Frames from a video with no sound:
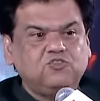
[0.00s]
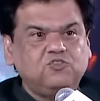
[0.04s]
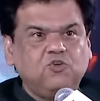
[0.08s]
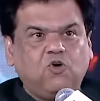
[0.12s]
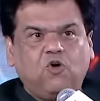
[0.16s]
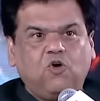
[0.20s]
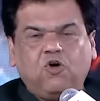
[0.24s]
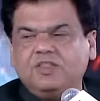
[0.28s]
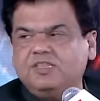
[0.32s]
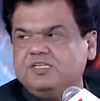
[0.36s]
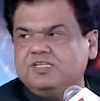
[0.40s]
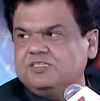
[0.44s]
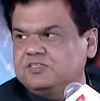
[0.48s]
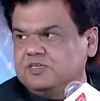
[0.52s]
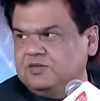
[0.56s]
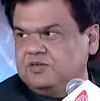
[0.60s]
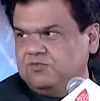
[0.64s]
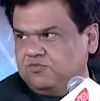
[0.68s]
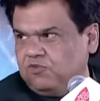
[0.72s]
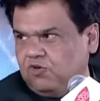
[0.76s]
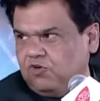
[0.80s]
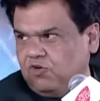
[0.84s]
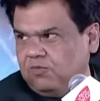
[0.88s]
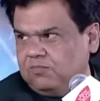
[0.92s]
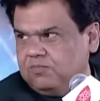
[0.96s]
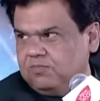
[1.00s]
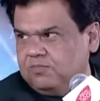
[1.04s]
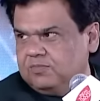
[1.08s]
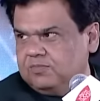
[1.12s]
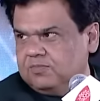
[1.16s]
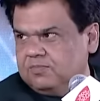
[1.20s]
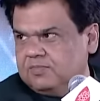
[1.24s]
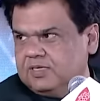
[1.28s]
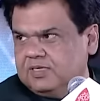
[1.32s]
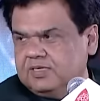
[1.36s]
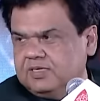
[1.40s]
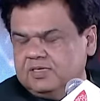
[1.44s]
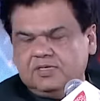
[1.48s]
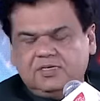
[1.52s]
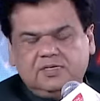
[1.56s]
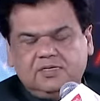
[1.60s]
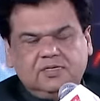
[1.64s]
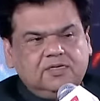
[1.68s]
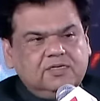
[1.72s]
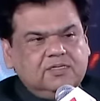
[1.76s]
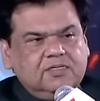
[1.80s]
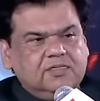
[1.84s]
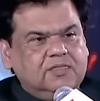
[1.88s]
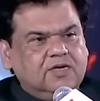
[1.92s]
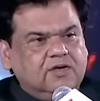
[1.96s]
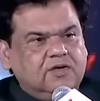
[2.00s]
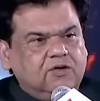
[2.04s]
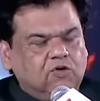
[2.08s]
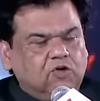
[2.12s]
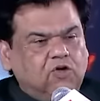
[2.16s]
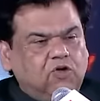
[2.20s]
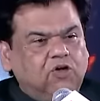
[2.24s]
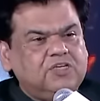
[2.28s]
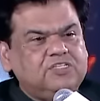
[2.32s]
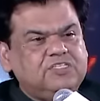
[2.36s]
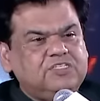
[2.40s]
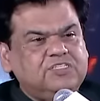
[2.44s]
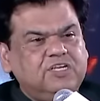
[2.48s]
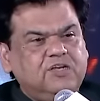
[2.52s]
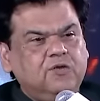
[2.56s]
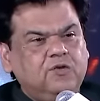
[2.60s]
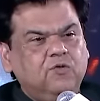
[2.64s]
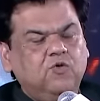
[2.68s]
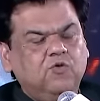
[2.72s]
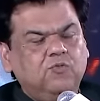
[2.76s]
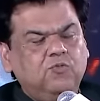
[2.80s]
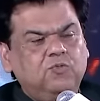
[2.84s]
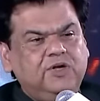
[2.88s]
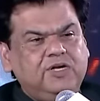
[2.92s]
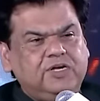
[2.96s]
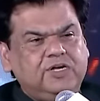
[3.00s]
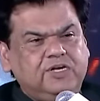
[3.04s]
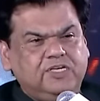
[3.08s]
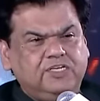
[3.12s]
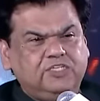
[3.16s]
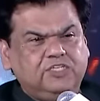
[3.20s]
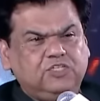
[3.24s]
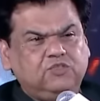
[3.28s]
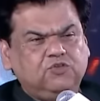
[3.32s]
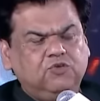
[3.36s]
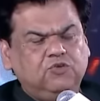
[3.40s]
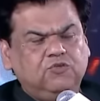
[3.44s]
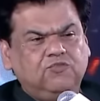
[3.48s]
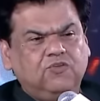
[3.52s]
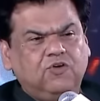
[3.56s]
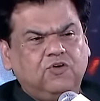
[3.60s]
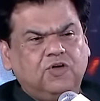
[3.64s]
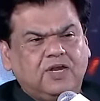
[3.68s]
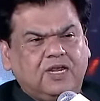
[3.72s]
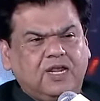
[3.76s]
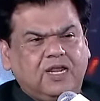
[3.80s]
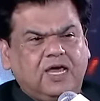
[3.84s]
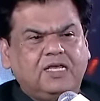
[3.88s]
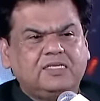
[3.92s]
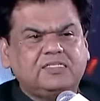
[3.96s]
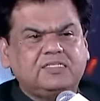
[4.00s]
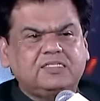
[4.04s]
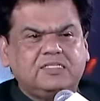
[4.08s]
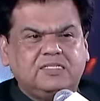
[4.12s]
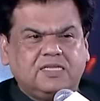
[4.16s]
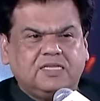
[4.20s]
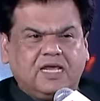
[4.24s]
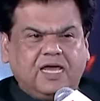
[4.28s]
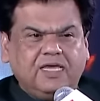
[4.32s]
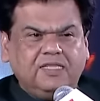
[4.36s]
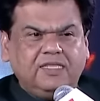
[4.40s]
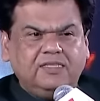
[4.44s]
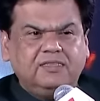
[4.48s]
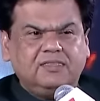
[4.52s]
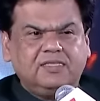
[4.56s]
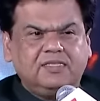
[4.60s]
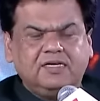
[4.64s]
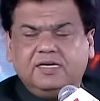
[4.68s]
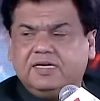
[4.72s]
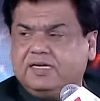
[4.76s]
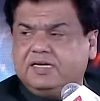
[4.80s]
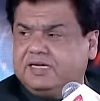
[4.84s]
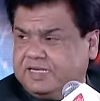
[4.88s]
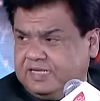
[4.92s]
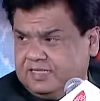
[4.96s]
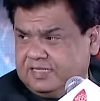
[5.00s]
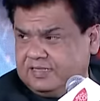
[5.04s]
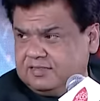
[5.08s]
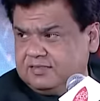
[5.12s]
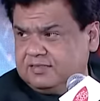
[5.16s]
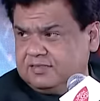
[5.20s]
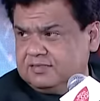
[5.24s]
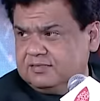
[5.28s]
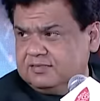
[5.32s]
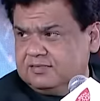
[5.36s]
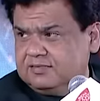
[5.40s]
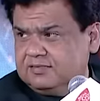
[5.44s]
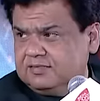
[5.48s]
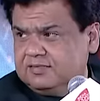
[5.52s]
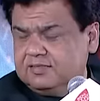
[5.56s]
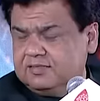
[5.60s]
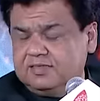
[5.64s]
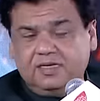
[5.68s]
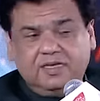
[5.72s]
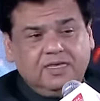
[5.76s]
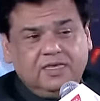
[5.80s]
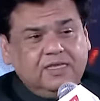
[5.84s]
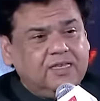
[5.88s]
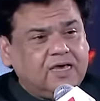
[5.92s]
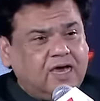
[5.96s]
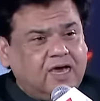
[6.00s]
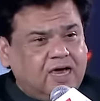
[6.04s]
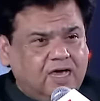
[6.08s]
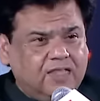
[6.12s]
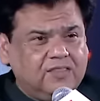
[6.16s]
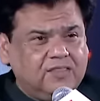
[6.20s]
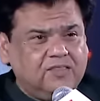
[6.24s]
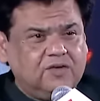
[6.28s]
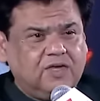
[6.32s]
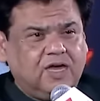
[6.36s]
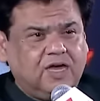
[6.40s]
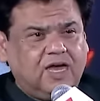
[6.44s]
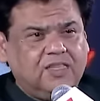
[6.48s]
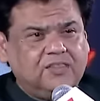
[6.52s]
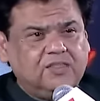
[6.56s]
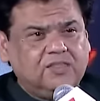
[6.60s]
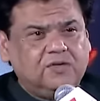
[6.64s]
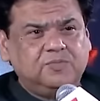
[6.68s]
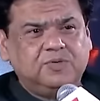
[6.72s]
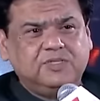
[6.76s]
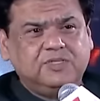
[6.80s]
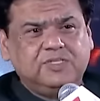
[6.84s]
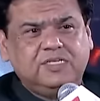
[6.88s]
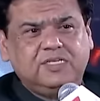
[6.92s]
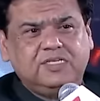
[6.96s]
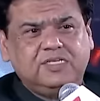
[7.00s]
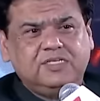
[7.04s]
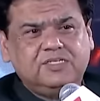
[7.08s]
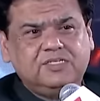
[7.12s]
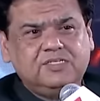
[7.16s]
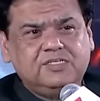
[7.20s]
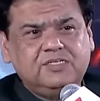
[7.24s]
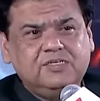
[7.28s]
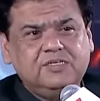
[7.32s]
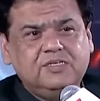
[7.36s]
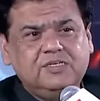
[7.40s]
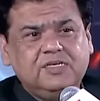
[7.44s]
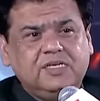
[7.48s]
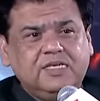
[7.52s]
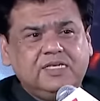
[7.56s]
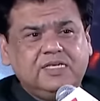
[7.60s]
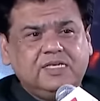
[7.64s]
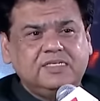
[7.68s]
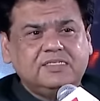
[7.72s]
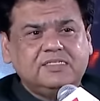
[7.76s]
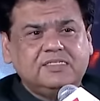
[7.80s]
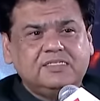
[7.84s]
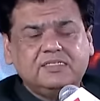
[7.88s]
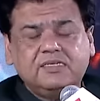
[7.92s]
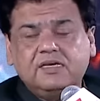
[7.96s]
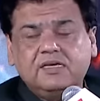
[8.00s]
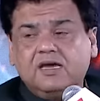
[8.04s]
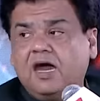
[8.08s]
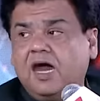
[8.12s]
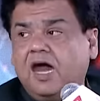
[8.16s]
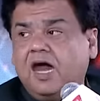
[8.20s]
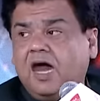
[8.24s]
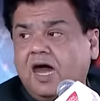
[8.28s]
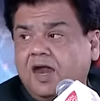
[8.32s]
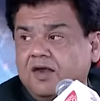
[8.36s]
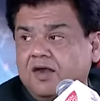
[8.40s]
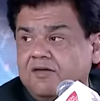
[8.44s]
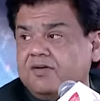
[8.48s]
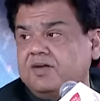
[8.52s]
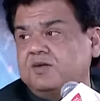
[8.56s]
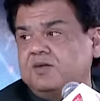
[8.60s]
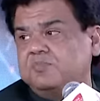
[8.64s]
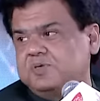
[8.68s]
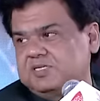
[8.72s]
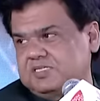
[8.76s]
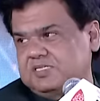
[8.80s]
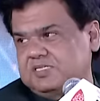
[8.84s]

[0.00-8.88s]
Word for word: to all this reform, the gross enrollment ratio for class 9th and 10th in Andhra, Pradesh is 100%.